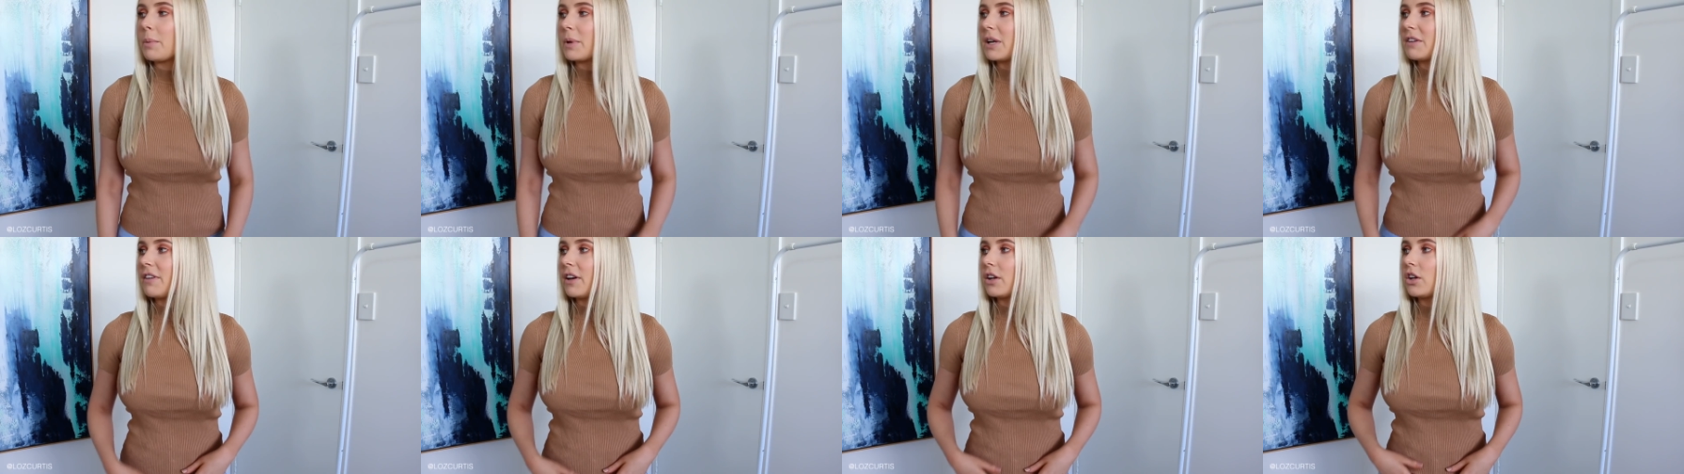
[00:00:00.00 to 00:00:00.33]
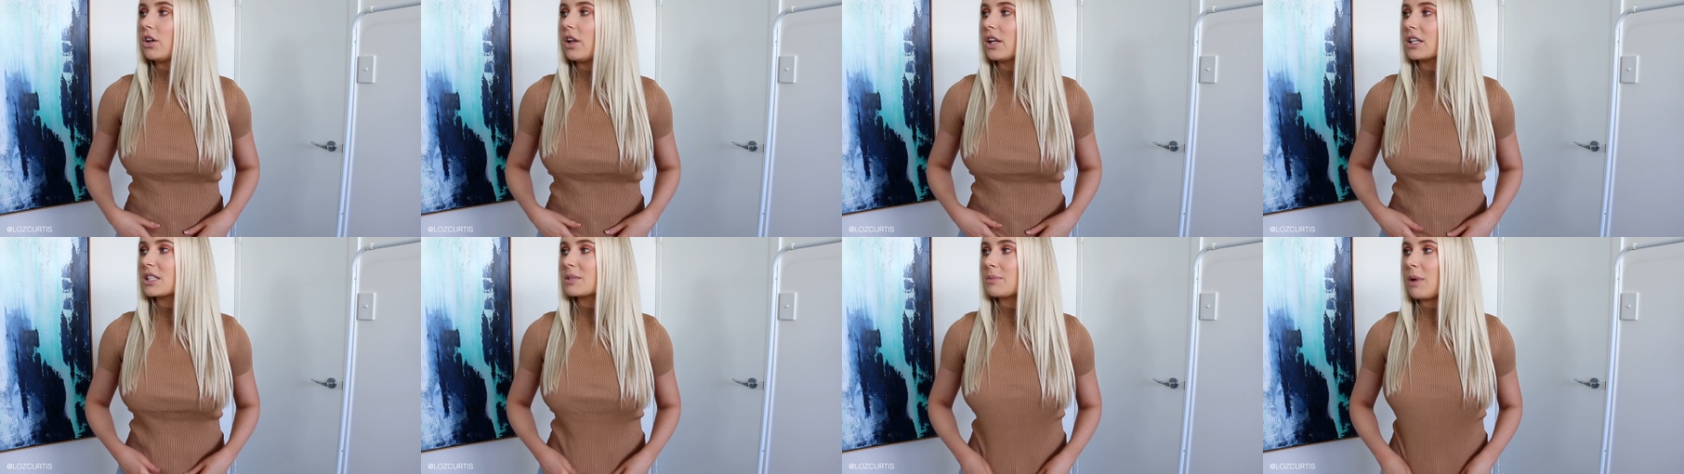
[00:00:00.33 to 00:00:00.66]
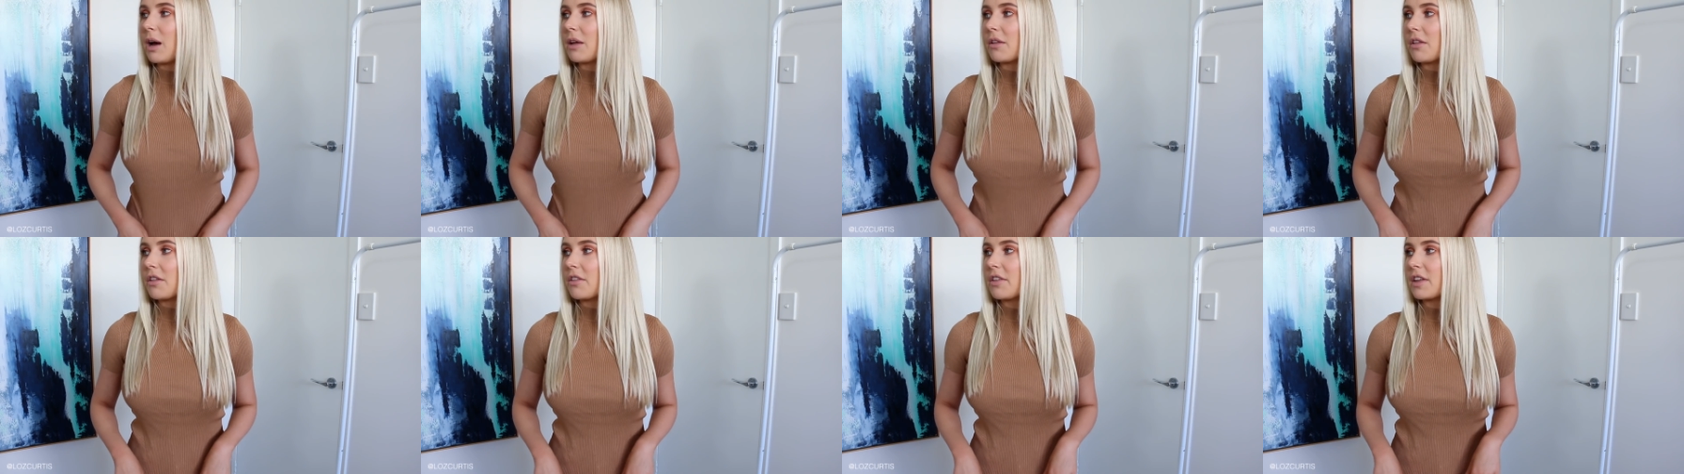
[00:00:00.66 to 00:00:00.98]
But if I don't like
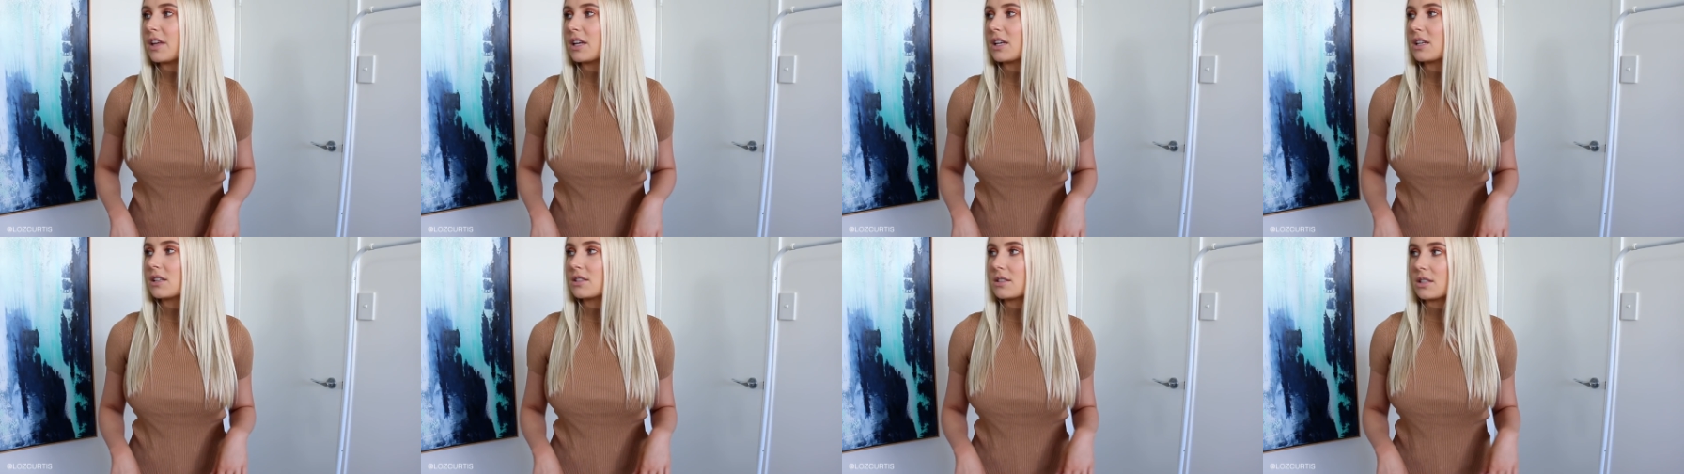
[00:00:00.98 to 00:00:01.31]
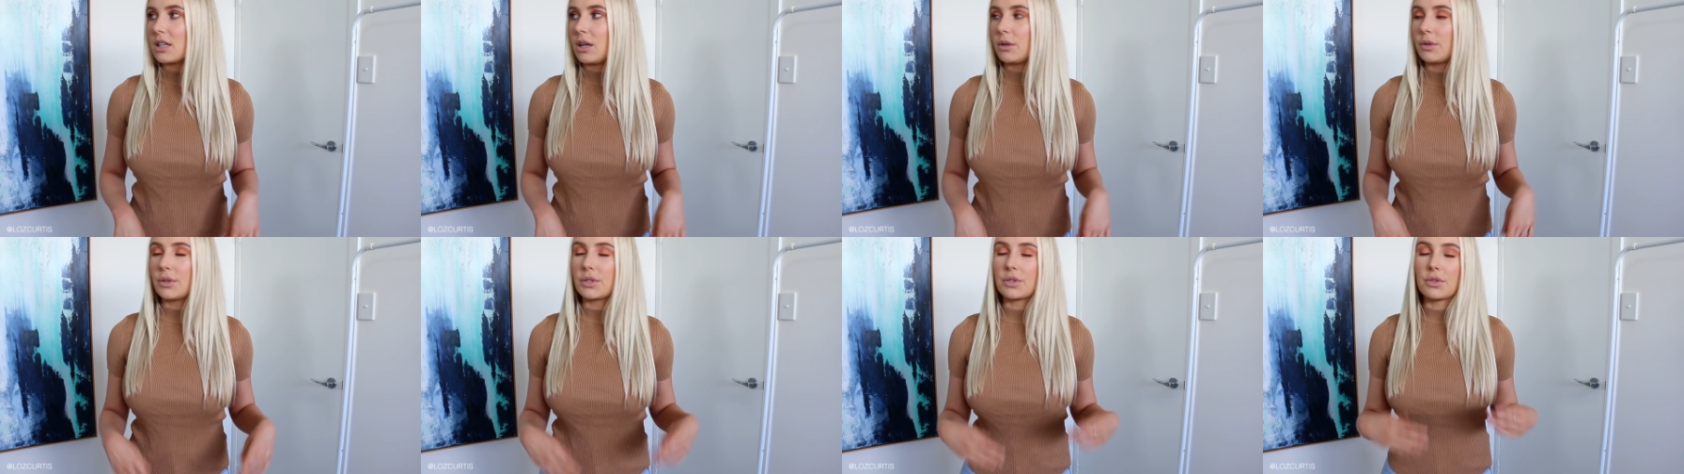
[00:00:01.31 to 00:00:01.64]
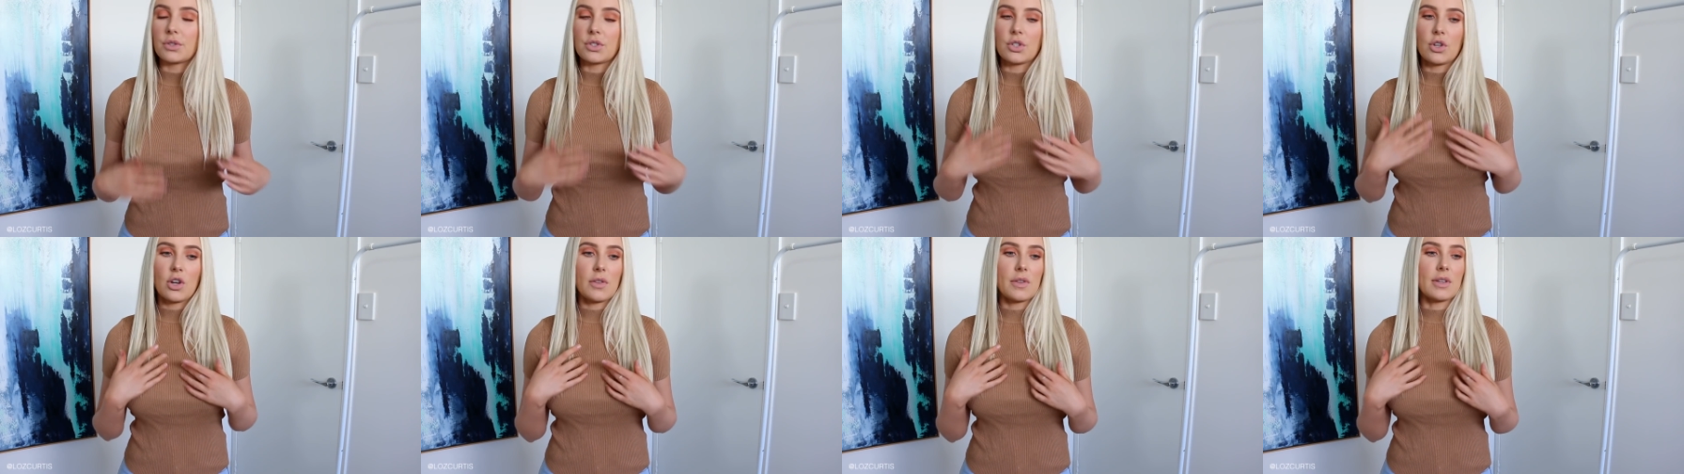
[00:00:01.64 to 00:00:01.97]
some other things, then I'll just
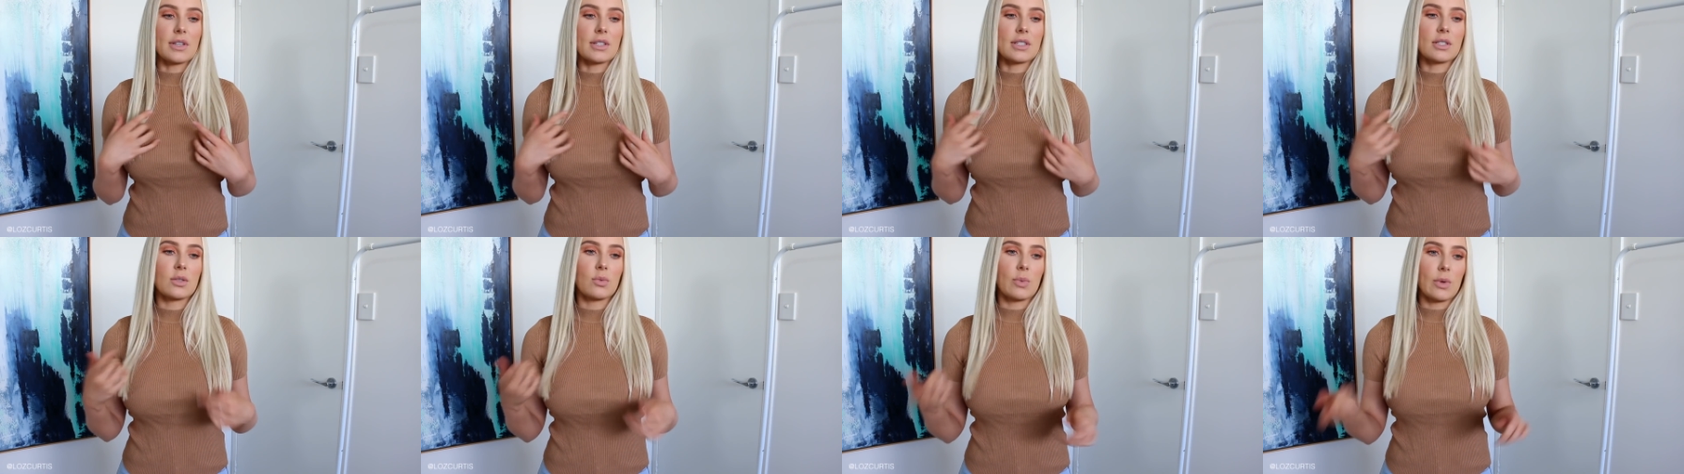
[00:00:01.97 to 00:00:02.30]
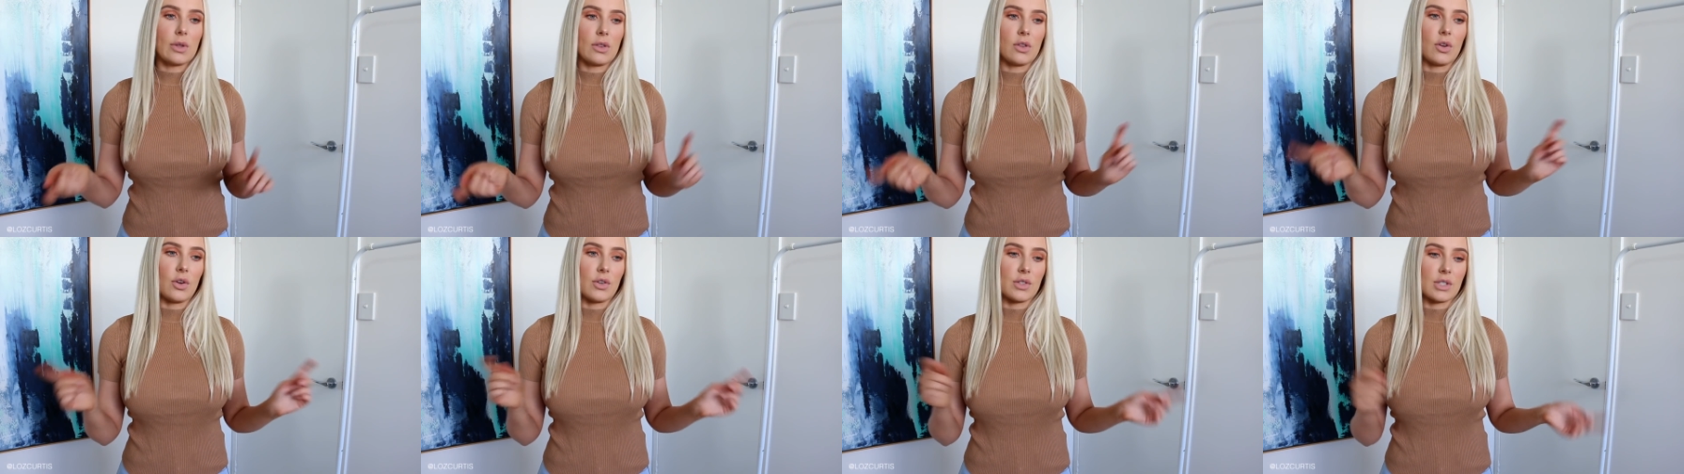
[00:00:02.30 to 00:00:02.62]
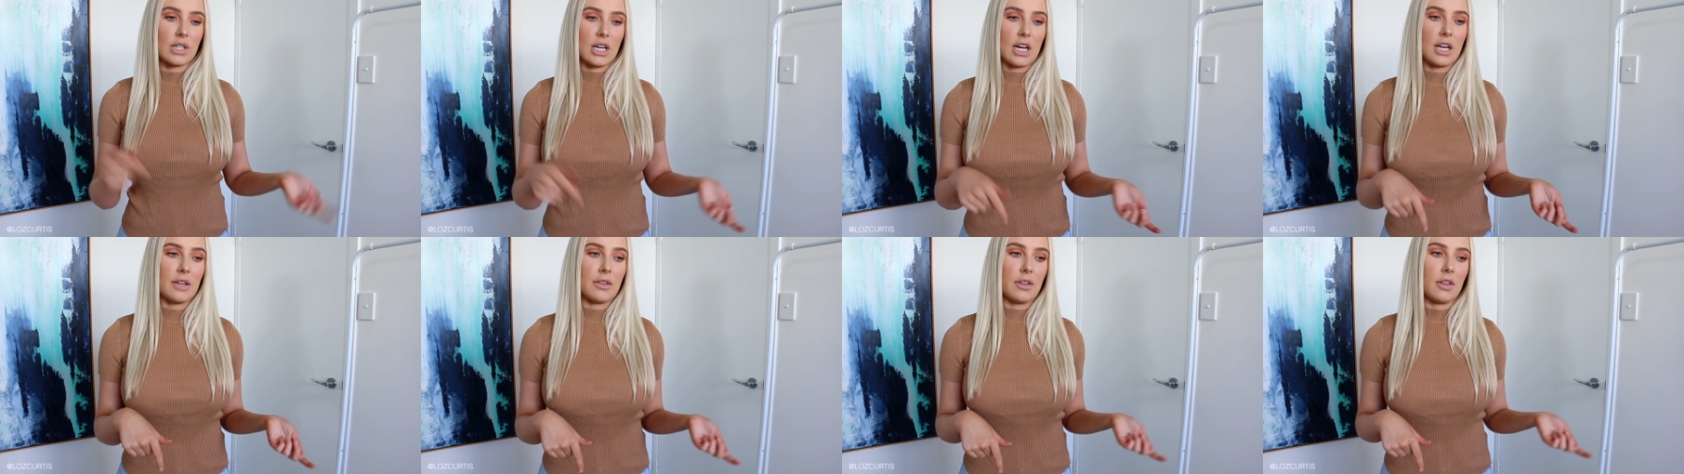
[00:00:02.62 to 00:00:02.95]
return this with
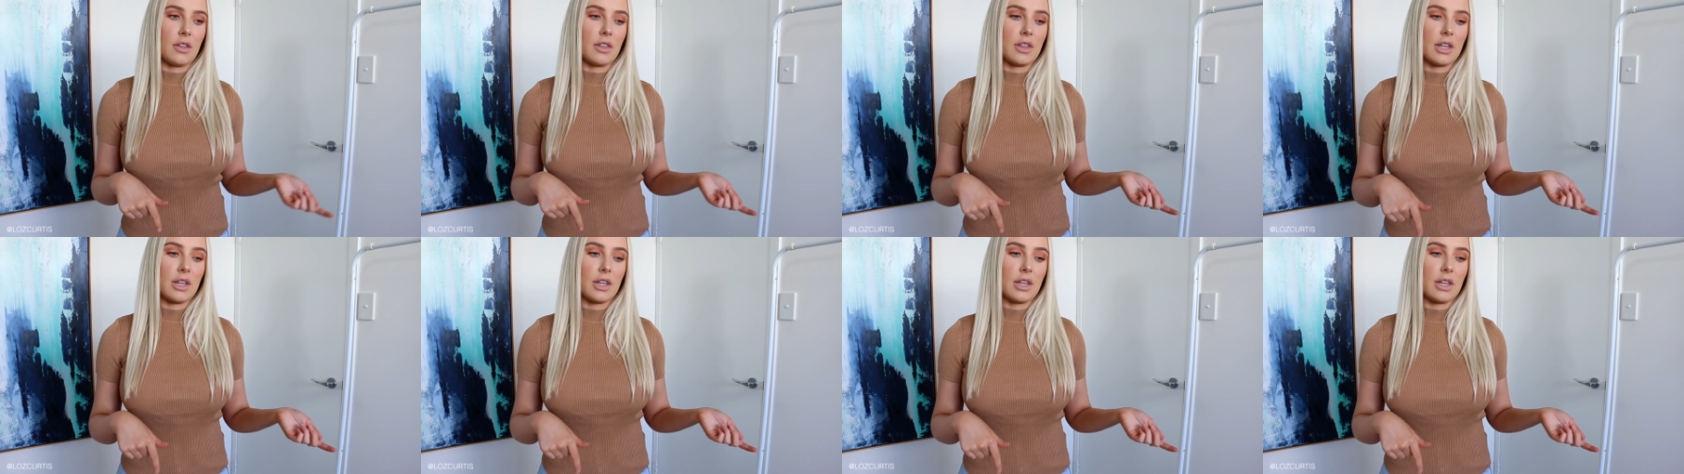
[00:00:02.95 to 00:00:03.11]
those other